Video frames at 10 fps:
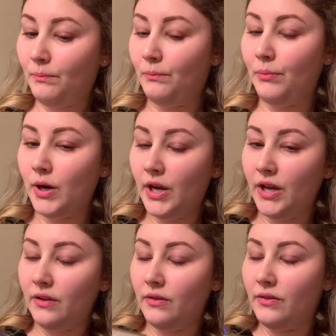put
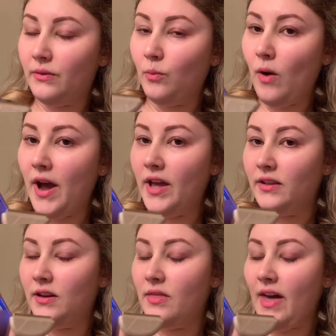
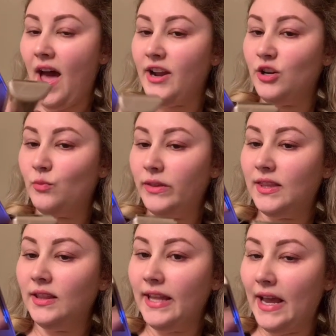the iron with the
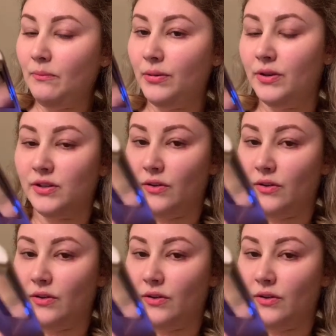lip, so